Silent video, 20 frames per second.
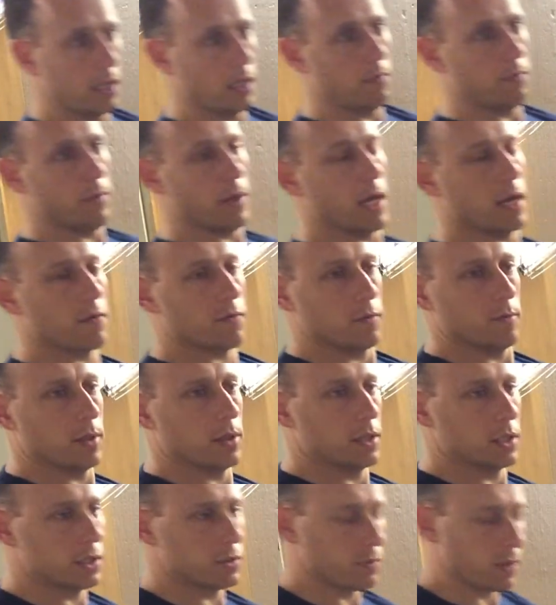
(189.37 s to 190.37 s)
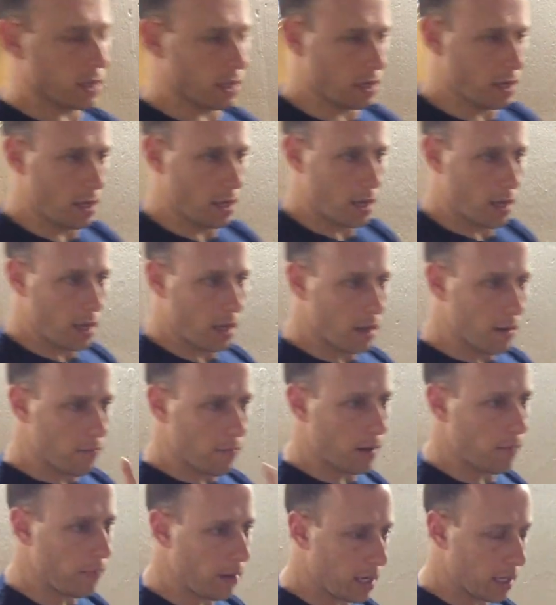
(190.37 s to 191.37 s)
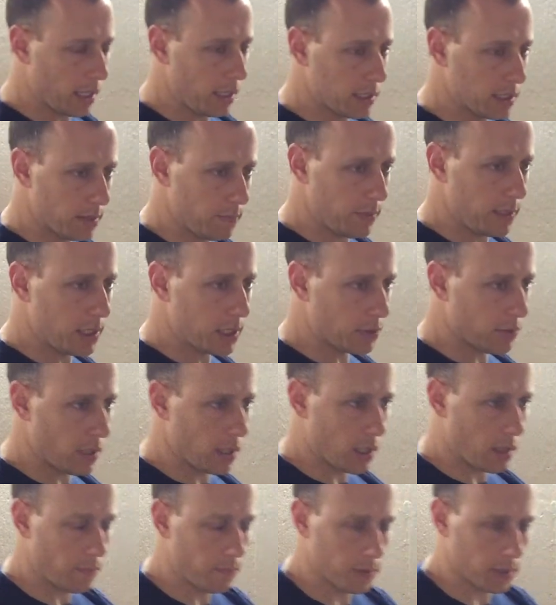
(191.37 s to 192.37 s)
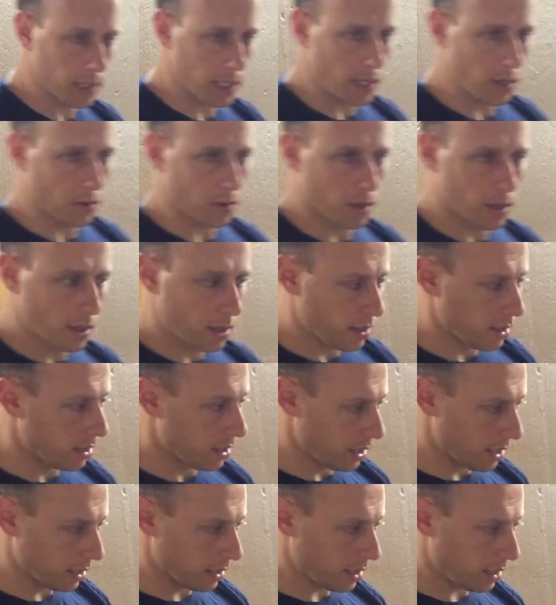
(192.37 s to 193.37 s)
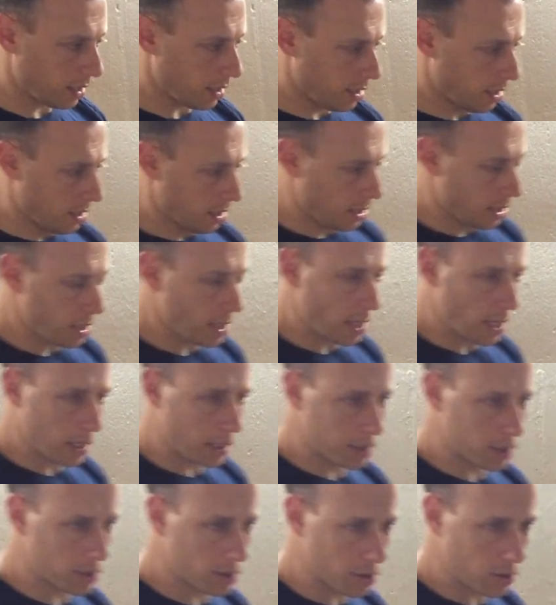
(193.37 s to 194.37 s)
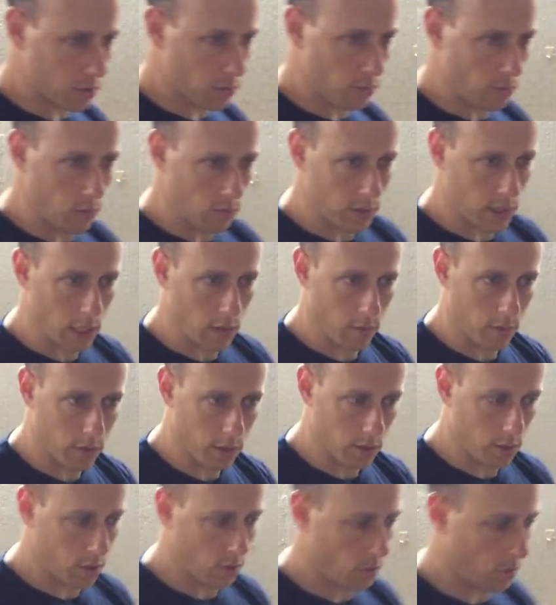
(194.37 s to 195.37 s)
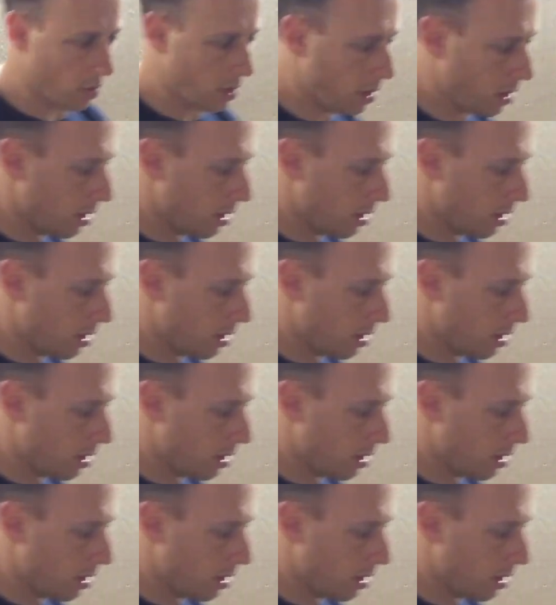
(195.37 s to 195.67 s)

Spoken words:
lean back from it this way. My body needs to be straight up and down. And then I can start to rotate with it too